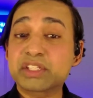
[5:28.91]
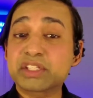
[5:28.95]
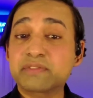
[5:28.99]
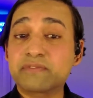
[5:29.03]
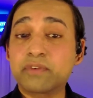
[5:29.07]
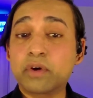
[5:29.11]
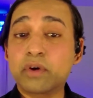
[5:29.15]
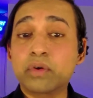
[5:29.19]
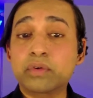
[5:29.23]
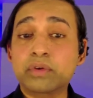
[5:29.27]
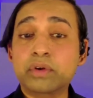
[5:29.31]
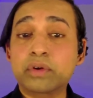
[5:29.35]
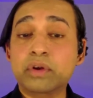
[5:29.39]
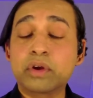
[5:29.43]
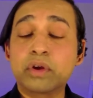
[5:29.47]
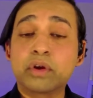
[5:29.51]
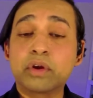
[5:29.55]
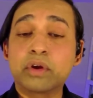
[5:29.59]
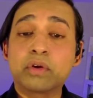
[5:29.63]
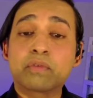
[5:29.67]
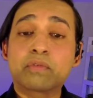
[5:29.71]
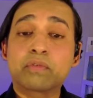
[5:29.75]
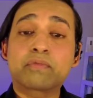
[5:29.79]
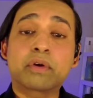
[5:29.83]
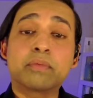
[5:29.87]
in his
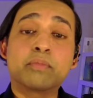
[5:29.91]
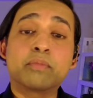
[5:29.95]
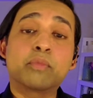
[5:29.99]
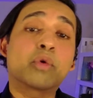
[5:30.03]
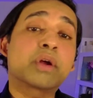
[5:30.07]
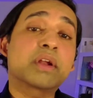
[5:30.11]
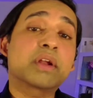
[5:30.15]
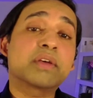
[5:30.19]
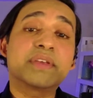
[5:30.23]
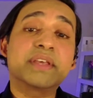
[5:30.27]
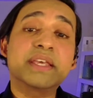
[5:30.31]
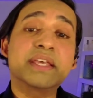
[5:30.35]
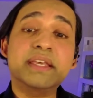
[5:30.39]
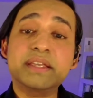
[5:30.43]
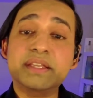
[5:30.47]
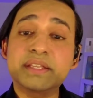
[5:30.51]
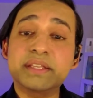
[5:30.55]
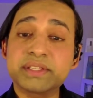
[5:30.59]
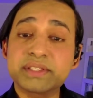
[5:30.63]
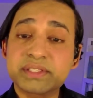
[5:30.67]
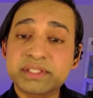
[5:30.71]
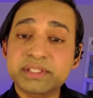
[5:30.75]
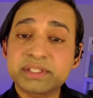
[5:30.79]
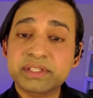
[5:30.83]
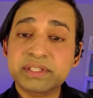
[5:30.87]
phone from one of
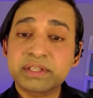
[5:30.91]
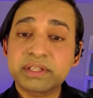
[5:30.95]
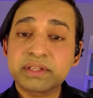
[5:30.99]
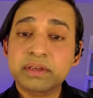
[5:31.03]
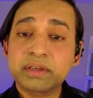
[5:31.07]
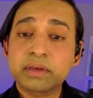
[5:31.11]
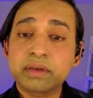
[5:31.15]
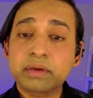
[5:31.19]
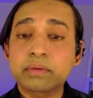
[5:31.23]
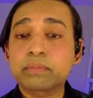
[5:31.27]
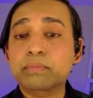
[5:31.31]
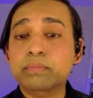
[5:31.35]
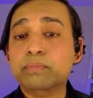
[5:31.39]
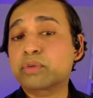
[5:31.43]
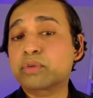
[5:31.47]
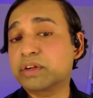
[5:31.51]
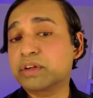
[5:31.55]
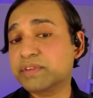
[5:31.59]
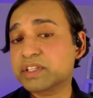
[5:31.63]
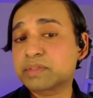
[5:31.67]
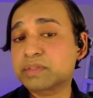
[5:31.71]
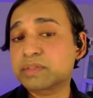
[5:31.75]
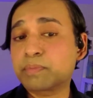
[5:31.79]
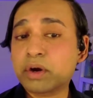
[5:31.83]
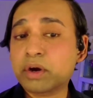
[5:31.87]
his
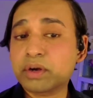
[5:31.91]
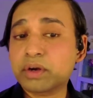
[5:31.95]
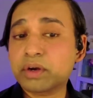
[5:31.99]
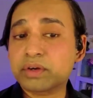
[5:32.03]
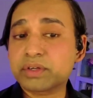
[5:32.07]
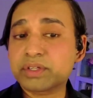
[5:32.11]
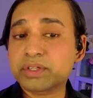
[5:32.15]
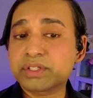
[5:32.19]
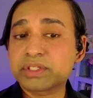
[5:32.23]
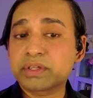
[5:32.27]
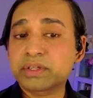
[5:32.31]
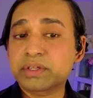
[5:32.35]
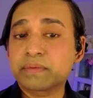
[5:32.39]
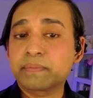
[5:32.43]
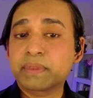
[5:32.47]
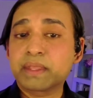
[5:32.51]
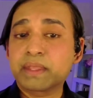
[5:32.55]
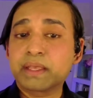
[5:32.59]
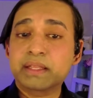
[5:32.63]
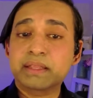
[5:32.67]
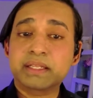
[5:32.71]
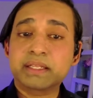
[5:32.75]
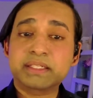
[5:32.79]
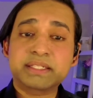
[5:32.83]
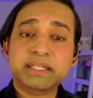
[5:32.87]
previous partners.